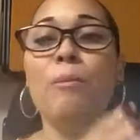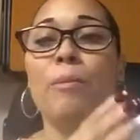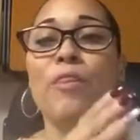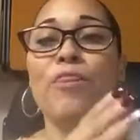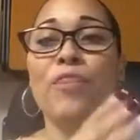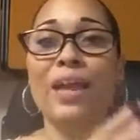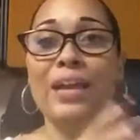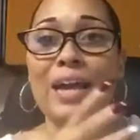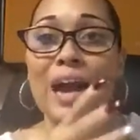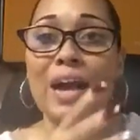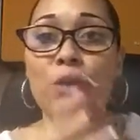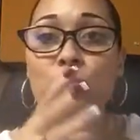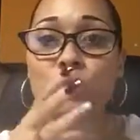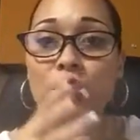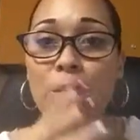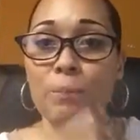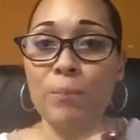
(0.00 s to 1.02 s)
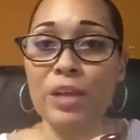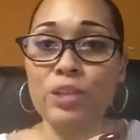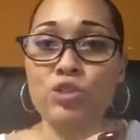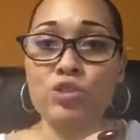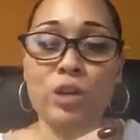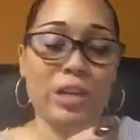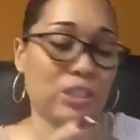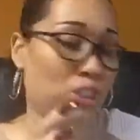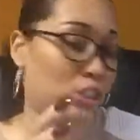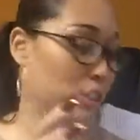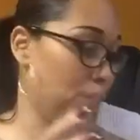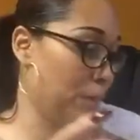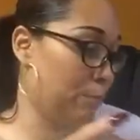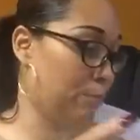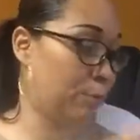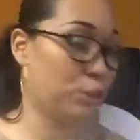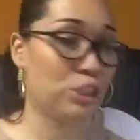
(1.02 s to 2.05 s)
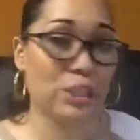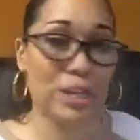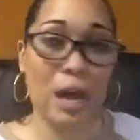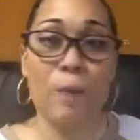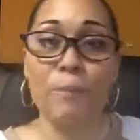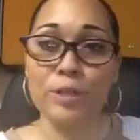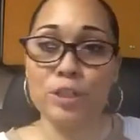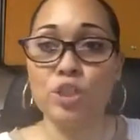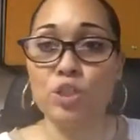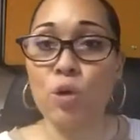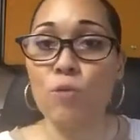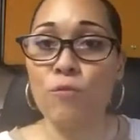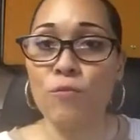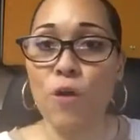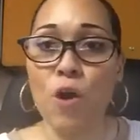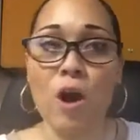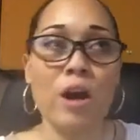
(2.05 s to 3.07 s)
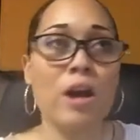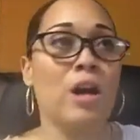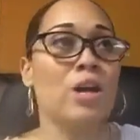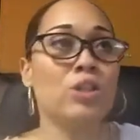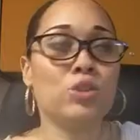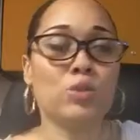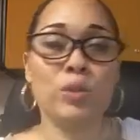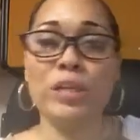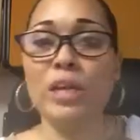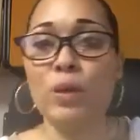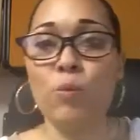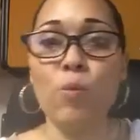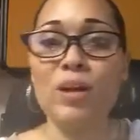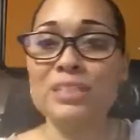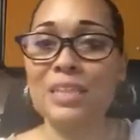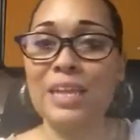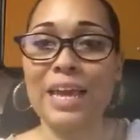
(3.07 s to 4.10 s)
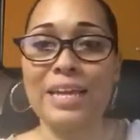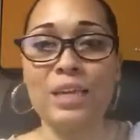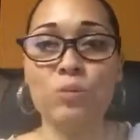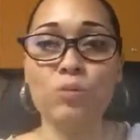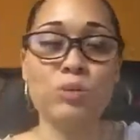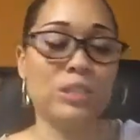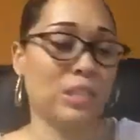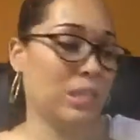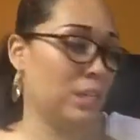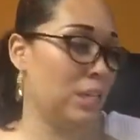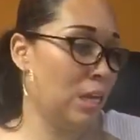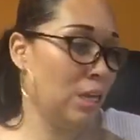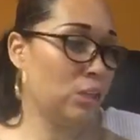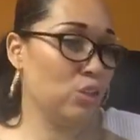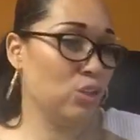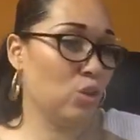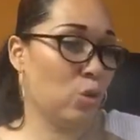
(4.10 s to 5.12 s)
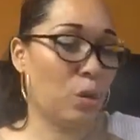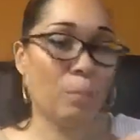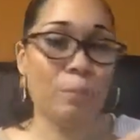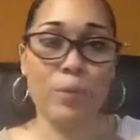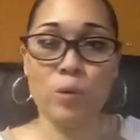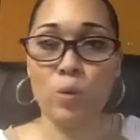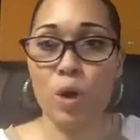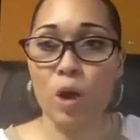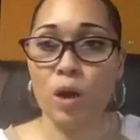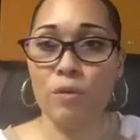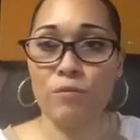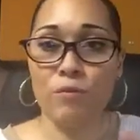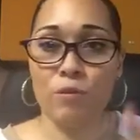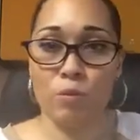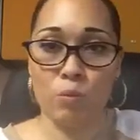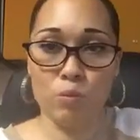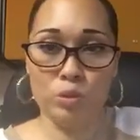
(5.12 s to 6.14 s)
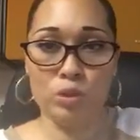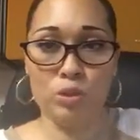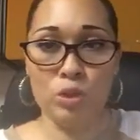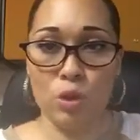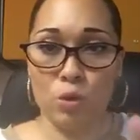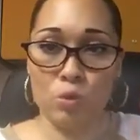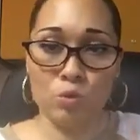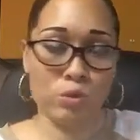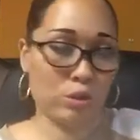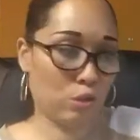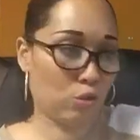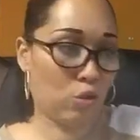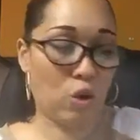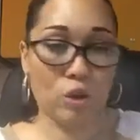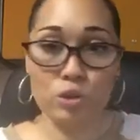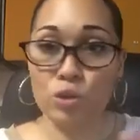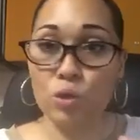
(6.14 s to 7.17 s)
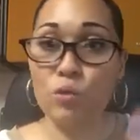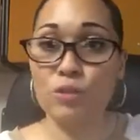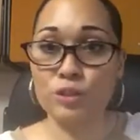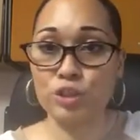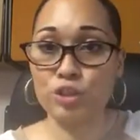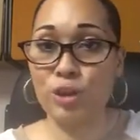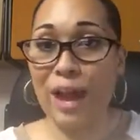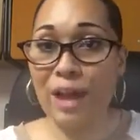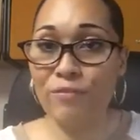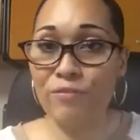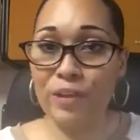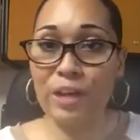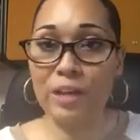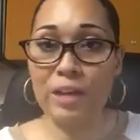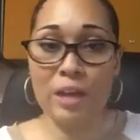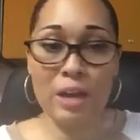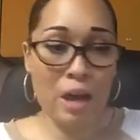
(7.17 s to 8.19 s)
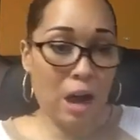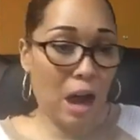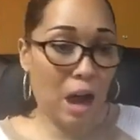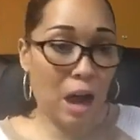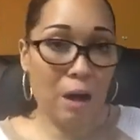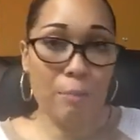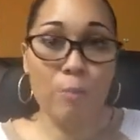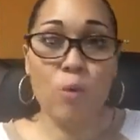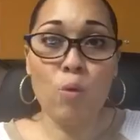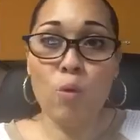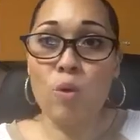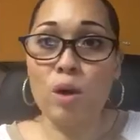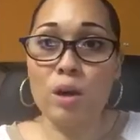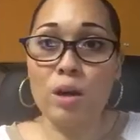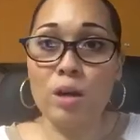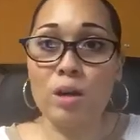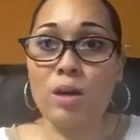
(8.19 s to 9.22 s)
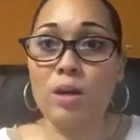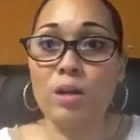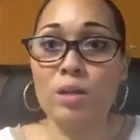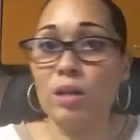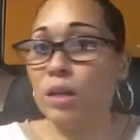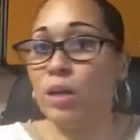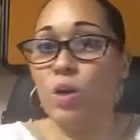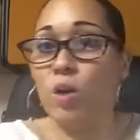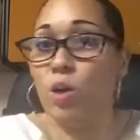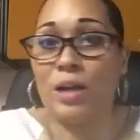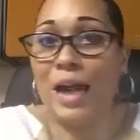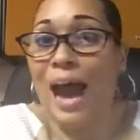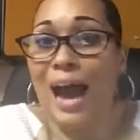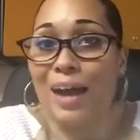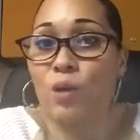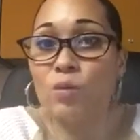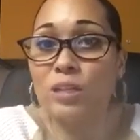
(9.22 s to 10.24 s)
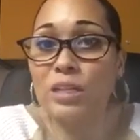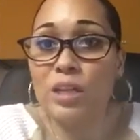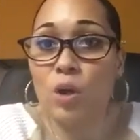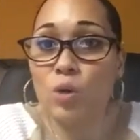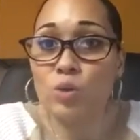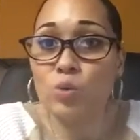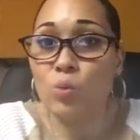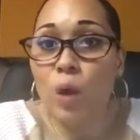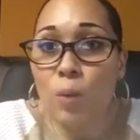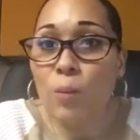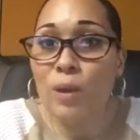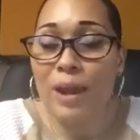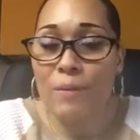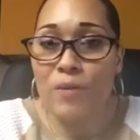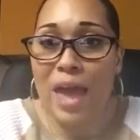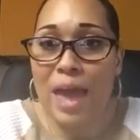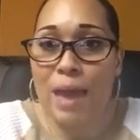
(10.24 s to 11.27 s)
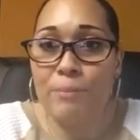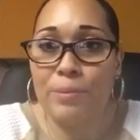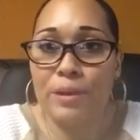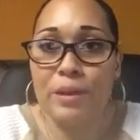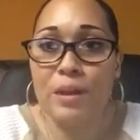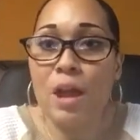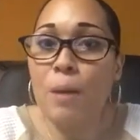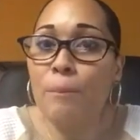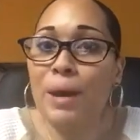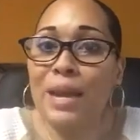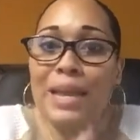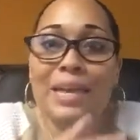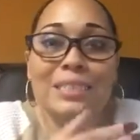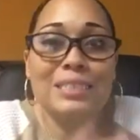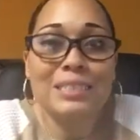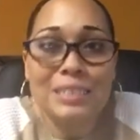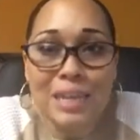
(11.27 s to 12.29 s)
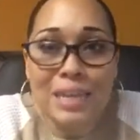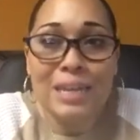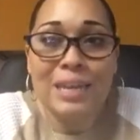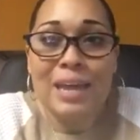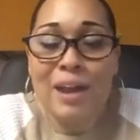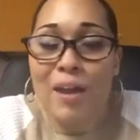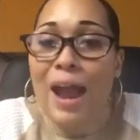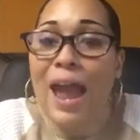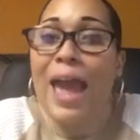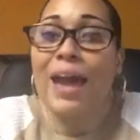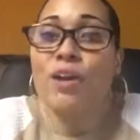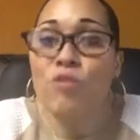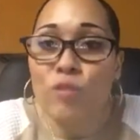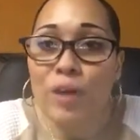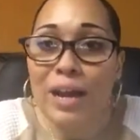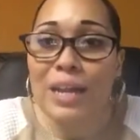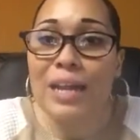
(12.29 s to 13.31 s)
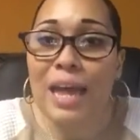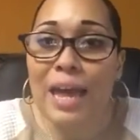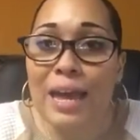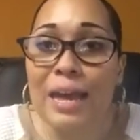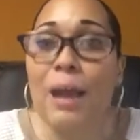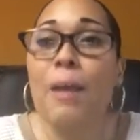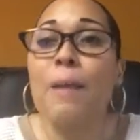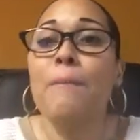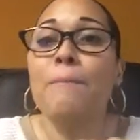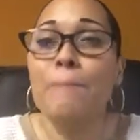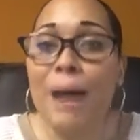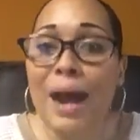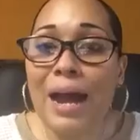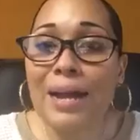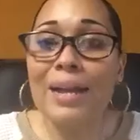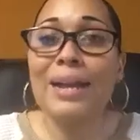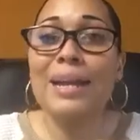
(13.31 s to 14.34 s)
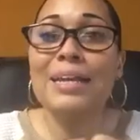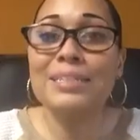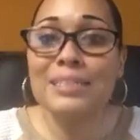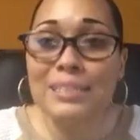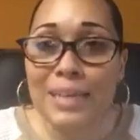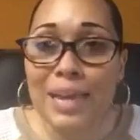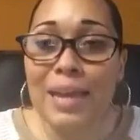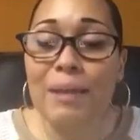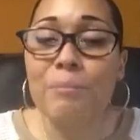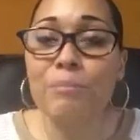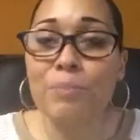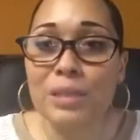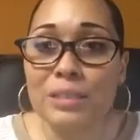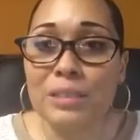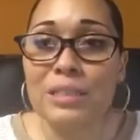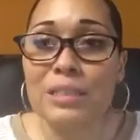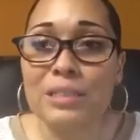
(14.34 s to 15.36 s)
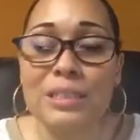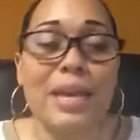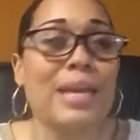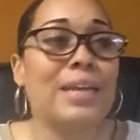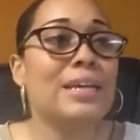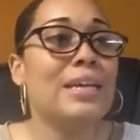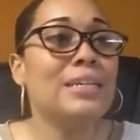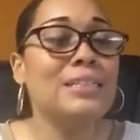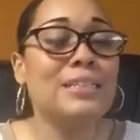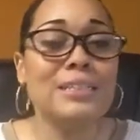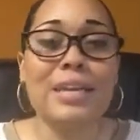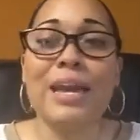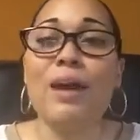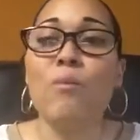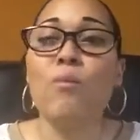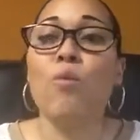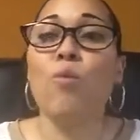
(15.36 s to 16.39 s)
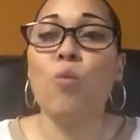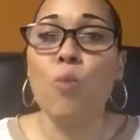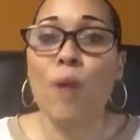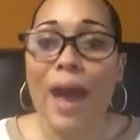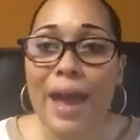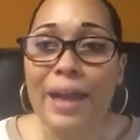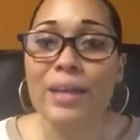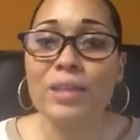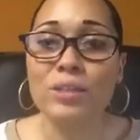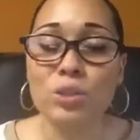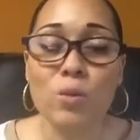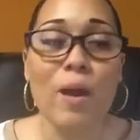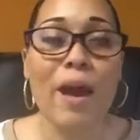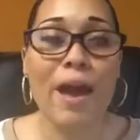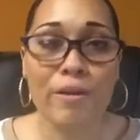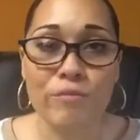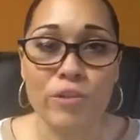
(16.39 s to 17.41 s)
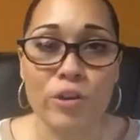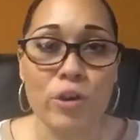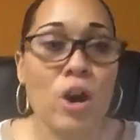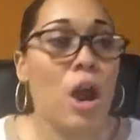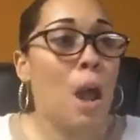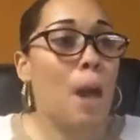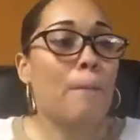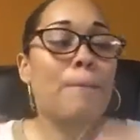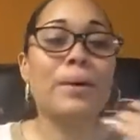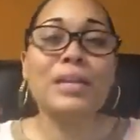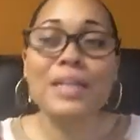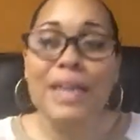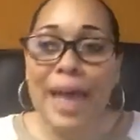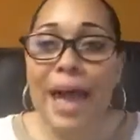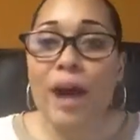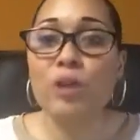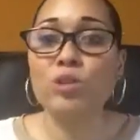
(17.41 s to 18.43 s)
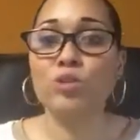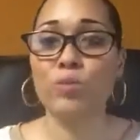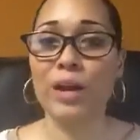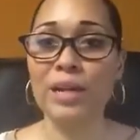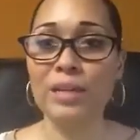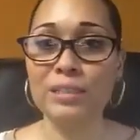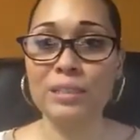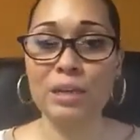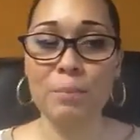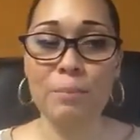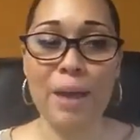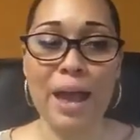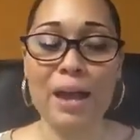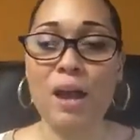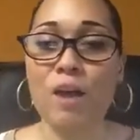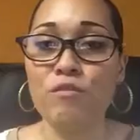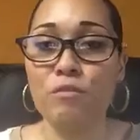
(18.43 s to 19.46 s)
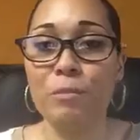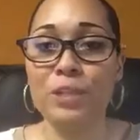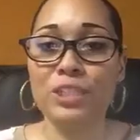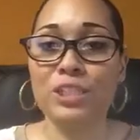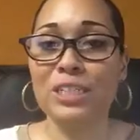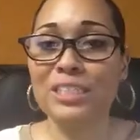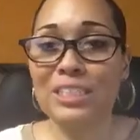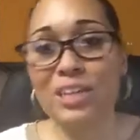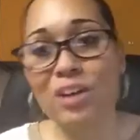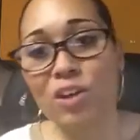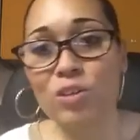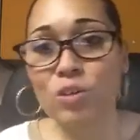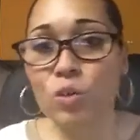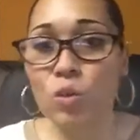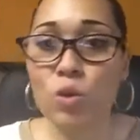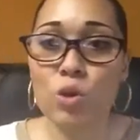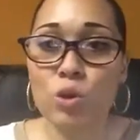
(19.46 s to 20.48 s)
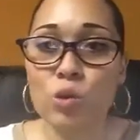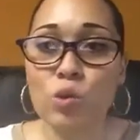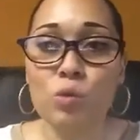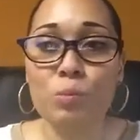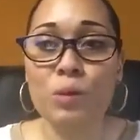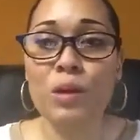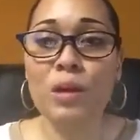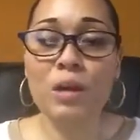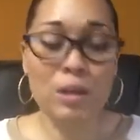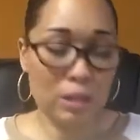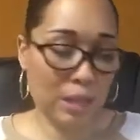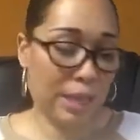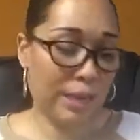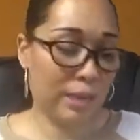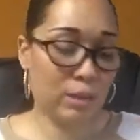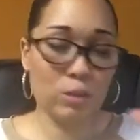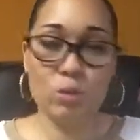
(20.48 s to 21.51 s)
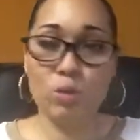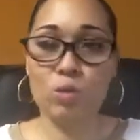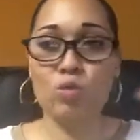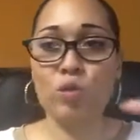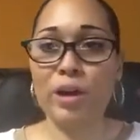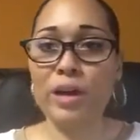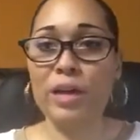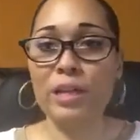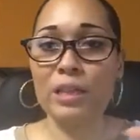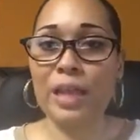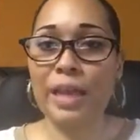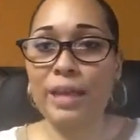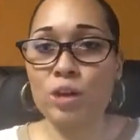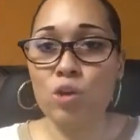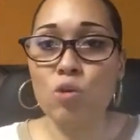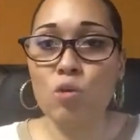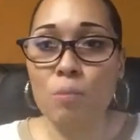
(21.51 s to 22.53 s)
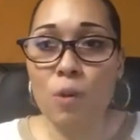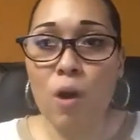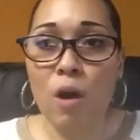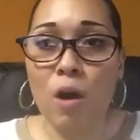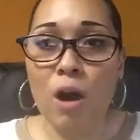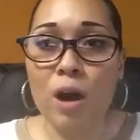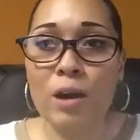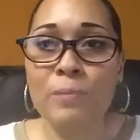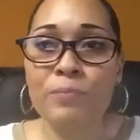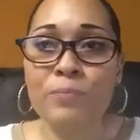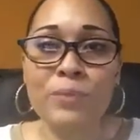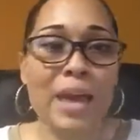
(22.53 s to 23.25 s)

But thank God it was a big truck and she didn't push it out. But so far, so he, it wasn't like he was in, you know, the middle of, you know, the crossover traffic um, or God only knows what would have happened. But he's sitting there at a red light, minding his damn business, and this damn wackadoo heifer plows right into the back of him. And she's in her little coupe, like a little gray, like coupe car.